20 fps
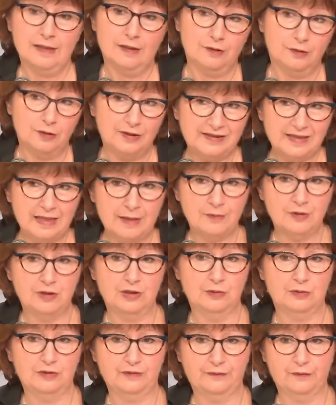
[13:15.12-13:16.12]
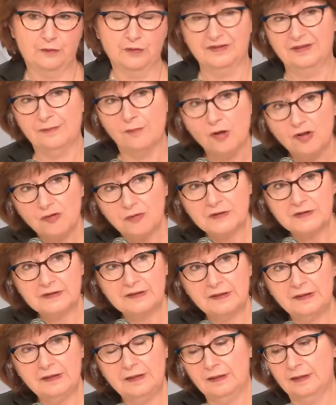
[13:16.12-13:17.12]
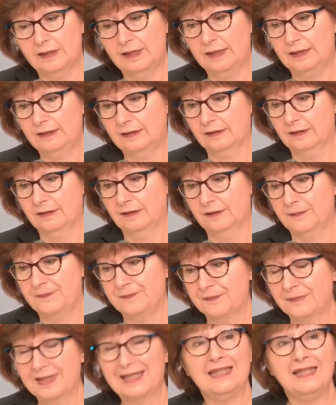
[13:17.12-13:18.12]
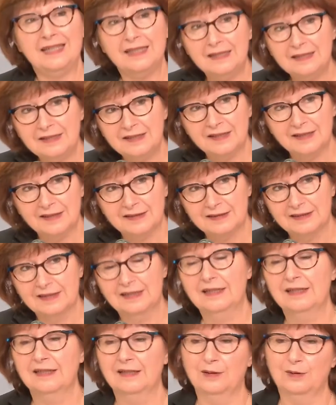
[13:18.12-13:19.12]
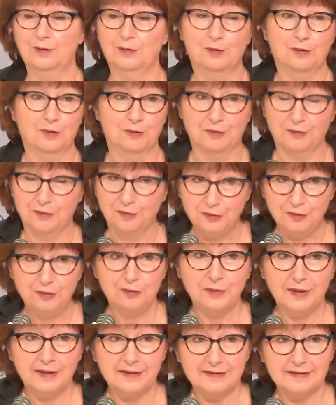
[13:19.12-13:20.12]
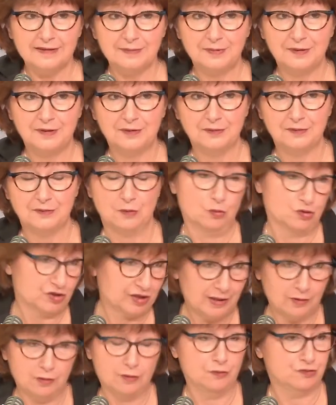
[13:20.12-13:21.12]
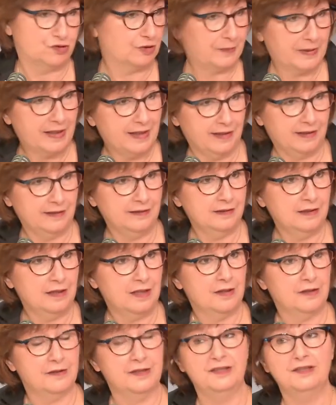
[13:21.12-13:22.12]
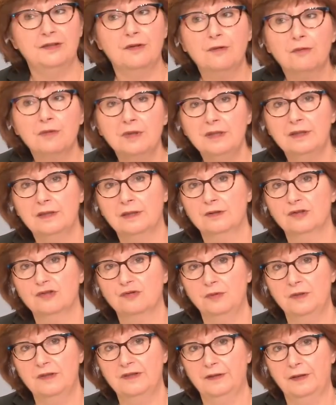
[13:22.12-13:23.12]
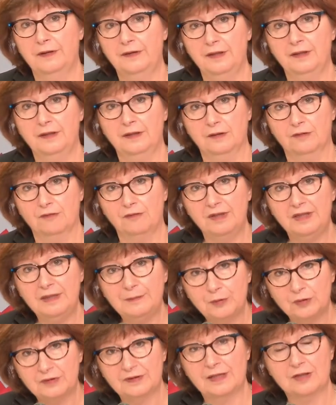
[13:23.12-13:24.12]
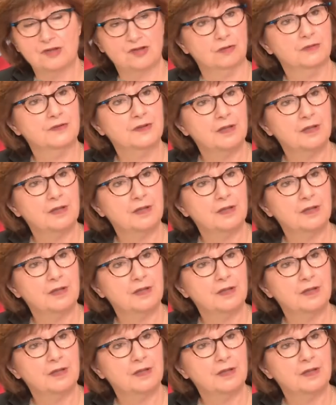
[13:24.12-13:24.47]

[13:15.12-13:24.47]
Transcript: The same goes for democracy, like uh, India or the US because or or Japan. Mm -hmm. These three countries I think are really potential